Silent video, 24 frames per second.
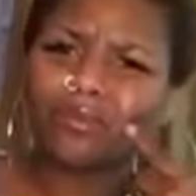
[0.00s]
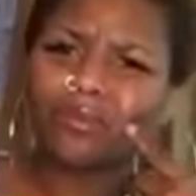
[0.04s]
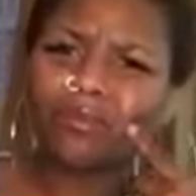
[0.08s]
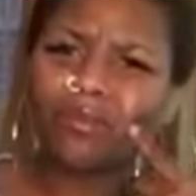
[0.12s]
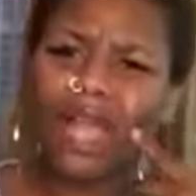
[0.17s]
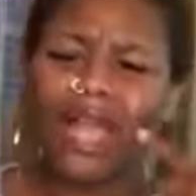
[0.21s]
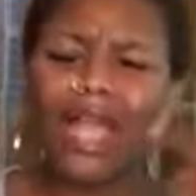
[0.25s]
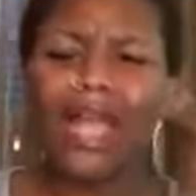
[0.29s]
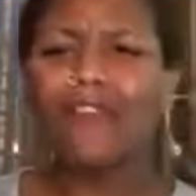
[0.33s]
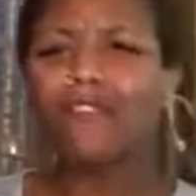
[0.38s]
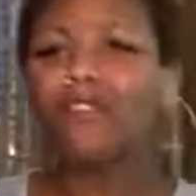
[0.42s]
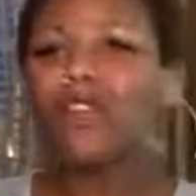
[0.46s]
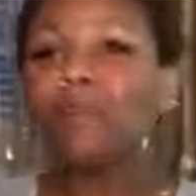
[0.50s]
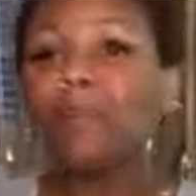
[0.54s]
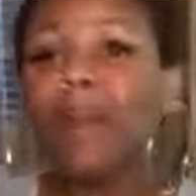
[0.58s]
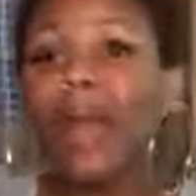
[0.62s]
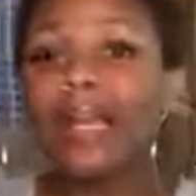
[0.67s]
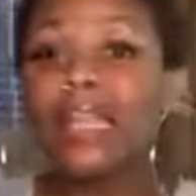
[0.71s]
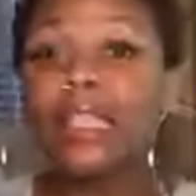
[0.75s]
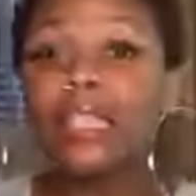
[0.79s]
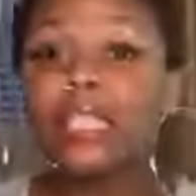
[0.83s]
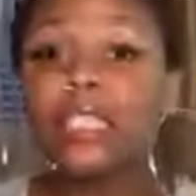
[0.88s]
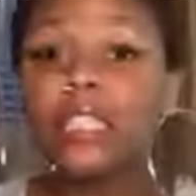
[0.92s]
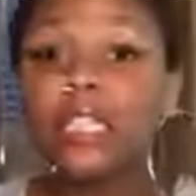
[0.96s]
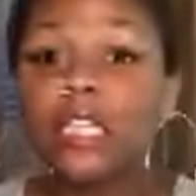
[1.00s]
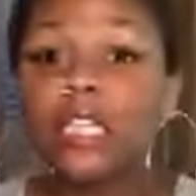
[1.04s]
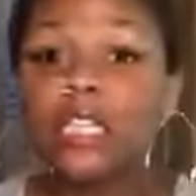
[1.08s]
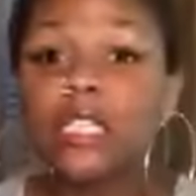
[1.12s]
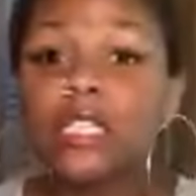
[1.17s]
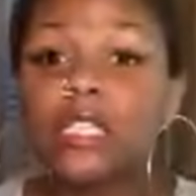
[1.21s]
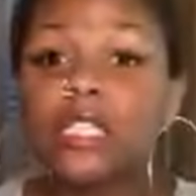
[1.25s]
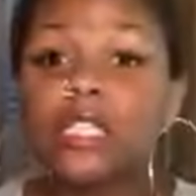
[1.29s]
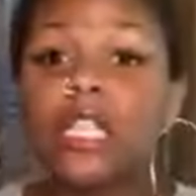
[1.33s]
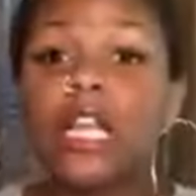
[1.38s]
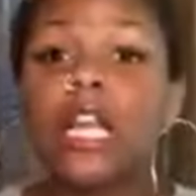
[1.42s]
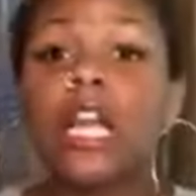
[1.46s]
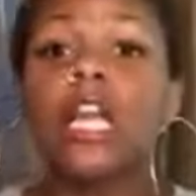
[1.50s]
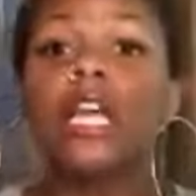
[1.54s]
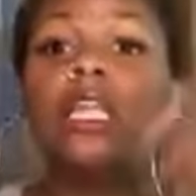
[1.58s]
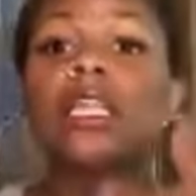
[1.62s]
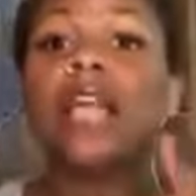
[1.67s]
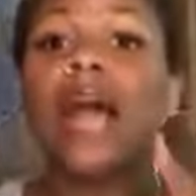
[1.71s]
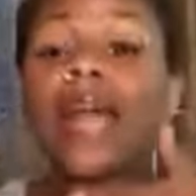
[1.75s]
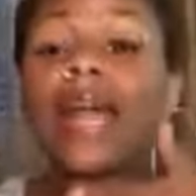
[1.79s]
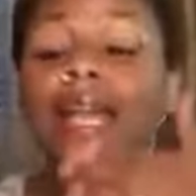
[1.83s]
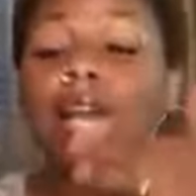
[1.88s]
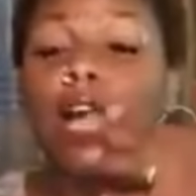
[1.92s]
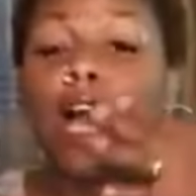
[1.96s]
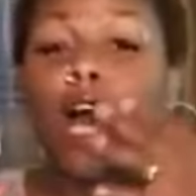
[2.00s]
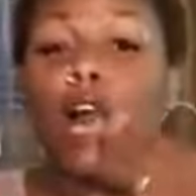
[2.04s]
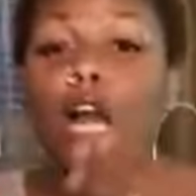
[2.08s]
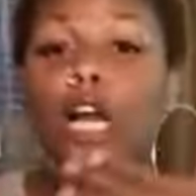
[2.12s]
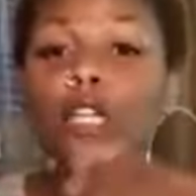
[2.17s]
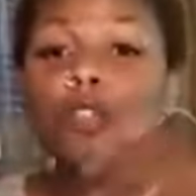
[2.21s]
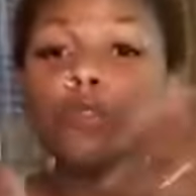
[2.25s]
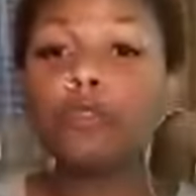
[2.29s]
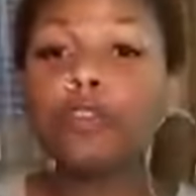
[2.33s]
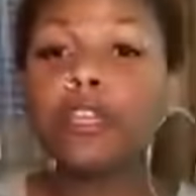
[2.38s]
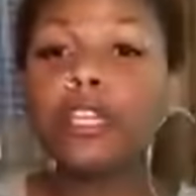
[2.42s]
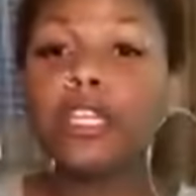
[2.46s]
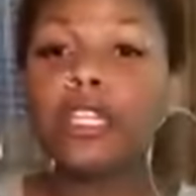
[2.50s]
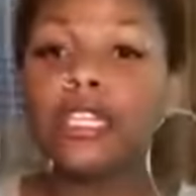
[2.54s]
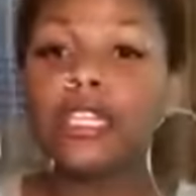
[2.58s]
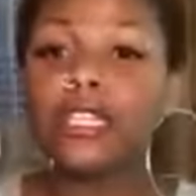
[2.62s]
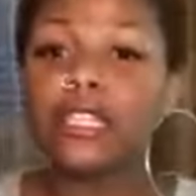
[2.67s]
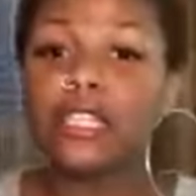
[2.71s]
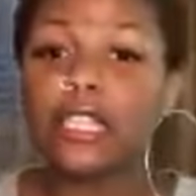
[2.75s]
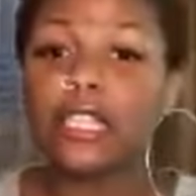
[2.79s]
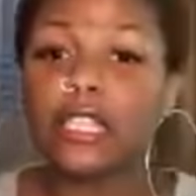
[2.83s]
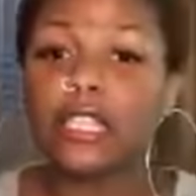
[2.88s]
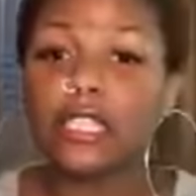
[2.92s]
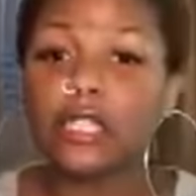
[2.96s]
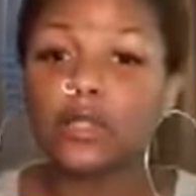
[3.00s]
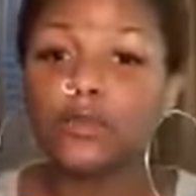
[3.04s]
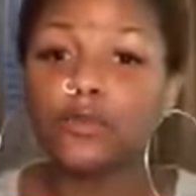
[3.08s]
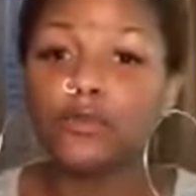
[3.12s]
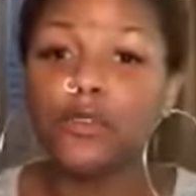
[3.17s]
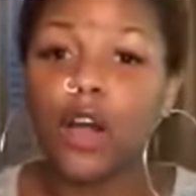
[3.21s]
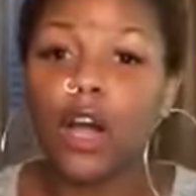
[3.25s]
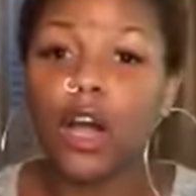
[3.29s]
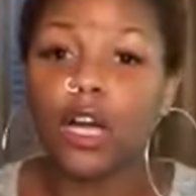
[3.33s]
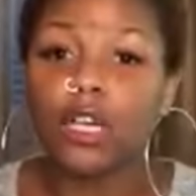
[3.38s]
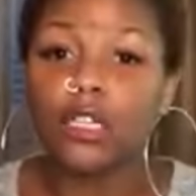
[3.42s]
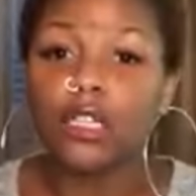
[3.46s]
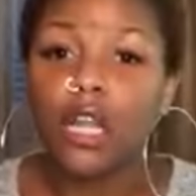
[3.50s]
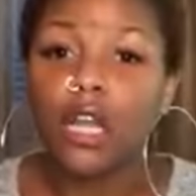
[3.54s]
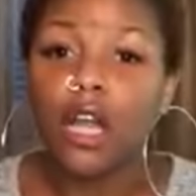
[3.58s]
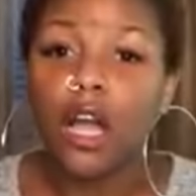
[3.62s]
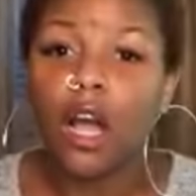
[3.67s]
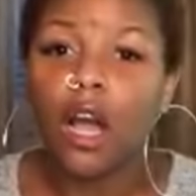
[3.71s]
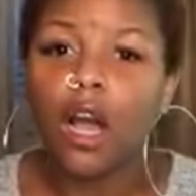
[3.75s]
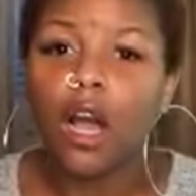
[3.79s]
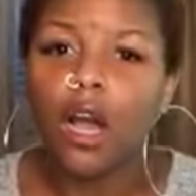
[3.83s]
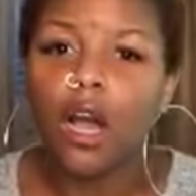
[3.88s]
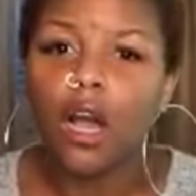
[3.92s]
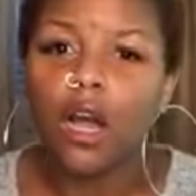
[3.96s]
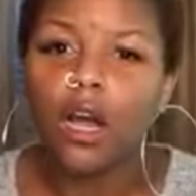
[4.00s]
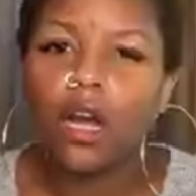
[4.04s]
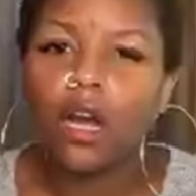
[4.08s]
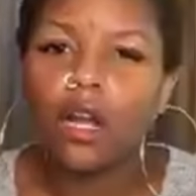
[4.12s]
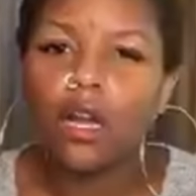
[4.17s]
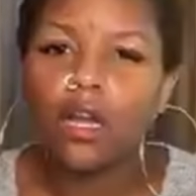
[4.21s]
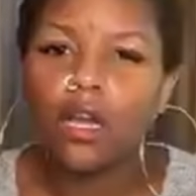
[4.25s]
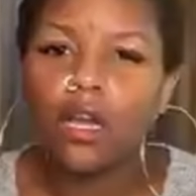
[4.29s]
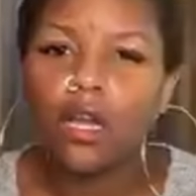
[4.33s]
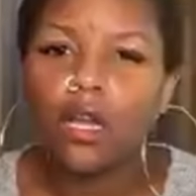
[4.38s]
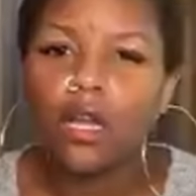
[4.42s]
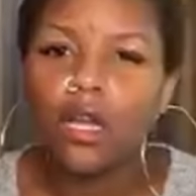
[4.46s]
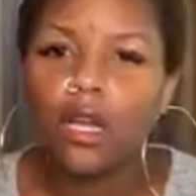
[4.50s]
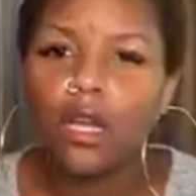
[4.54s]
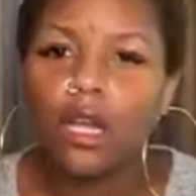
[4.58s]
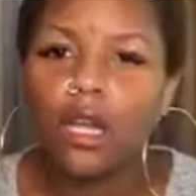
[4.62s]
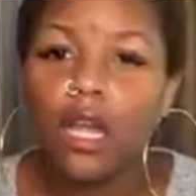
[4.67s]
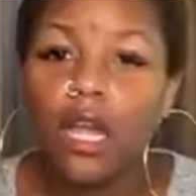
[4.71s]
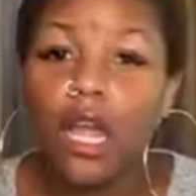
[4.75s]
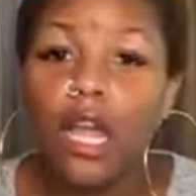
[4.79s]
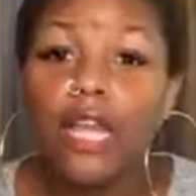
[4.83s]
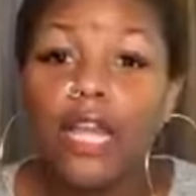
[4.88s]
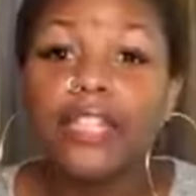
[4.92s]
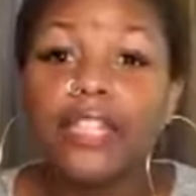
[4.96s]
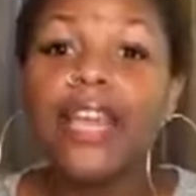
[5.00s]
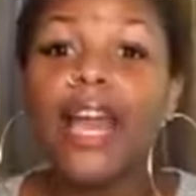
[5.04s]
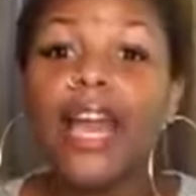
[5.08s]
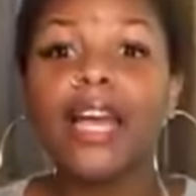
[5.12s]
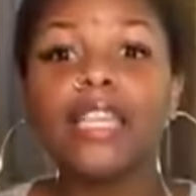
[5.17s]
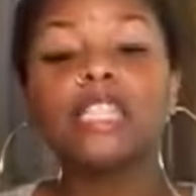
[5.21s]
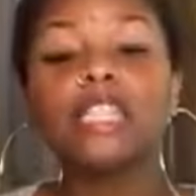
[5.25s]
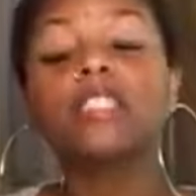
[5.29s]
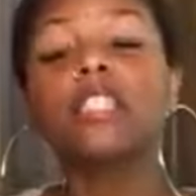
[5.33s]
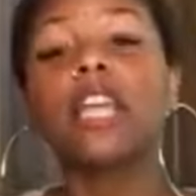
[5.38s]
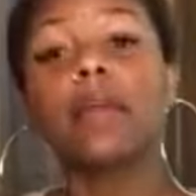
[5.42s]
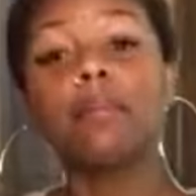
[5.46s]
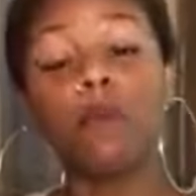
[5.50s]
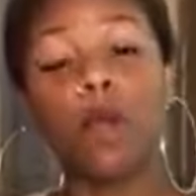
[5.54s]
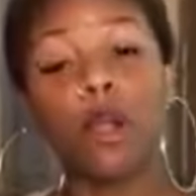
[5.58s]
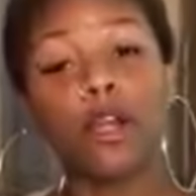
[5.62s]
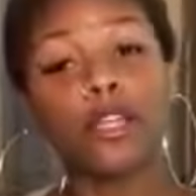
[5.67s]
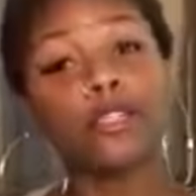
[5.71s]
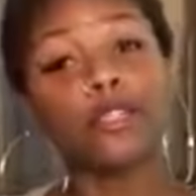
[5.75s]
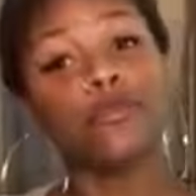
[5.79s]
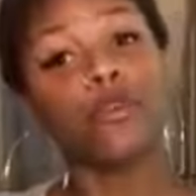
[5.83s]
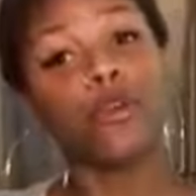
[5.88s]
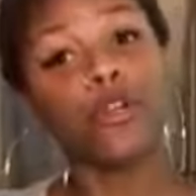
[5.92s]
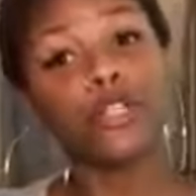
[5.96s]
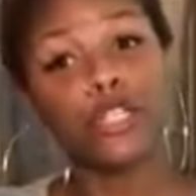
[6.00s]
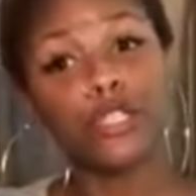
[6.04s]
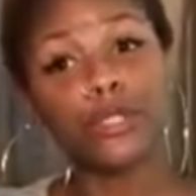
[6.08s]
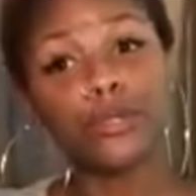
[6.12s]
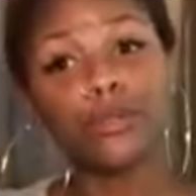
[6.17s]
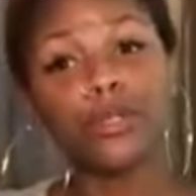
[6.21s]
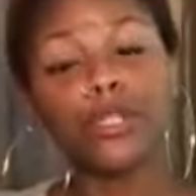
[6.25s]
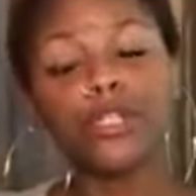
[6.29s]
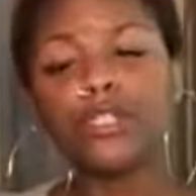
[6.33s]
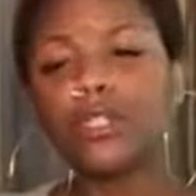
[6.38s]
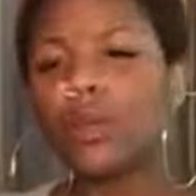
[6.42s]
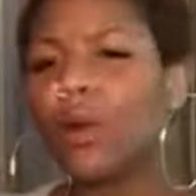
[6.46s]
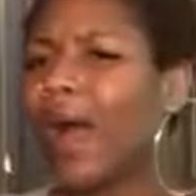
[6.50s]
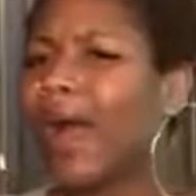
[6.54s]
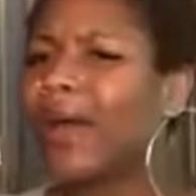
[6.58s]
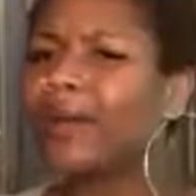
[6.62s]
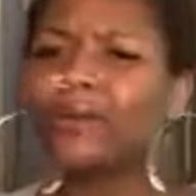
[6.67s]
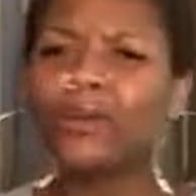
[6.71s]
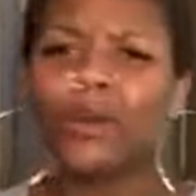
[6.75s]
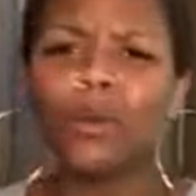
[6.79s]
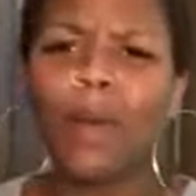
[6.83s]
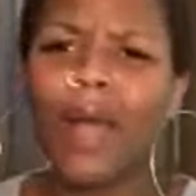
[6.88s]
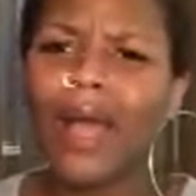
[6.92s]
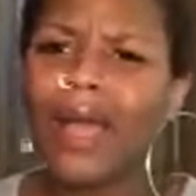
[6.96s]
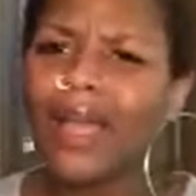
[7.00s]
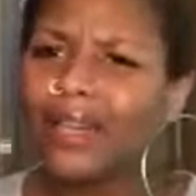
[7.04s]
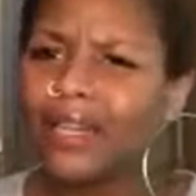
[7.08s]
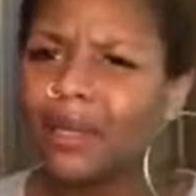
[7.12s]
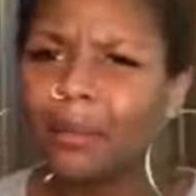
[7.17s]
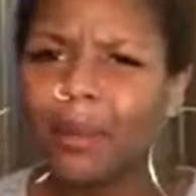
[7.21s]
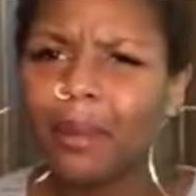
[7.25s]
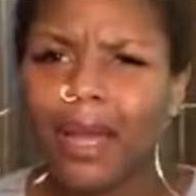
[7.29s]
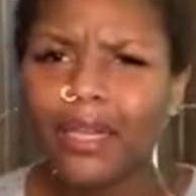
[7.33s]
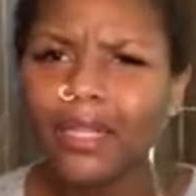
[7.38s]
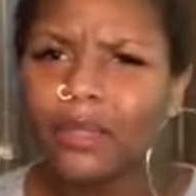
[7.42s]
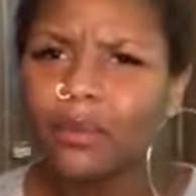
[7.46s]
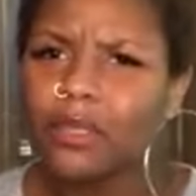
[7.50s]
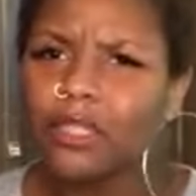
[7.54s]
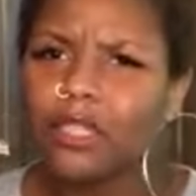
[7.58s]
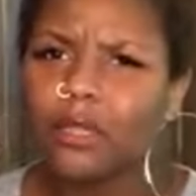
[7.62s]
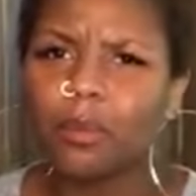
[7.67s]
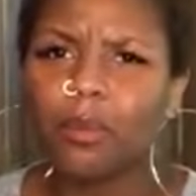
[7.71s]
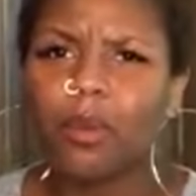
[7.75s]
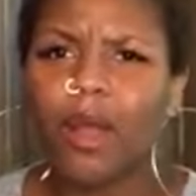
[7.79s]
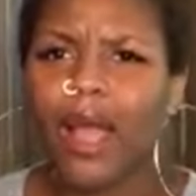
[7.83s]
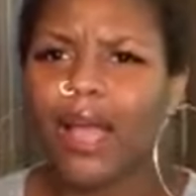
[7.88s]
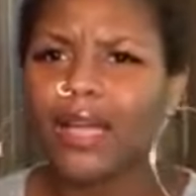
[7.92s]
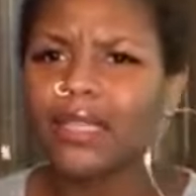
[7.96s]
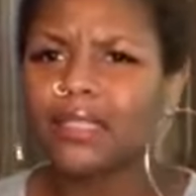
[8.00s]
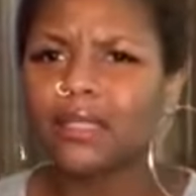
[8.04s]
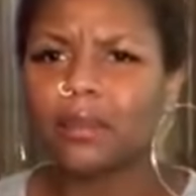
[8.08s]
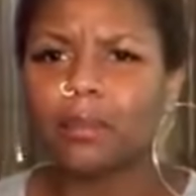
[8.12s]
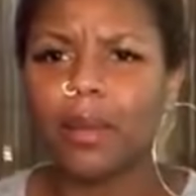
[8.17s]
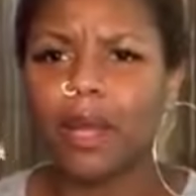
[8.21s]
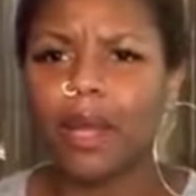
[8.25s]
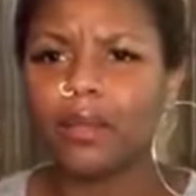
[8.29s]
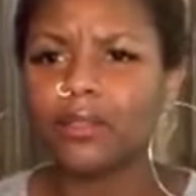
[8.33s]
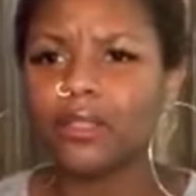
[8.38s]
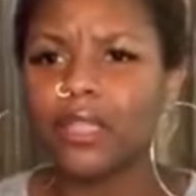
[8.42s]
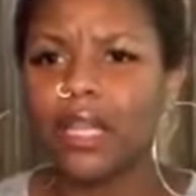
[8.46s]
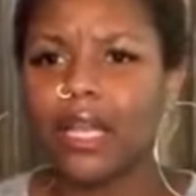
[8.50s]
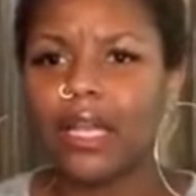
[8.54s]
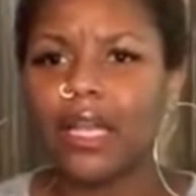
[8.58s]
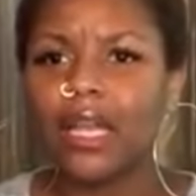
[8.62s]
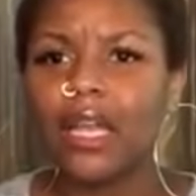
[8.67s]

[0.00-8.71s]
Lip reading: Everybody looks like unrealistic as fuck. Yes, Tamar is 42 years old. I don't know why anybody was surprised about that.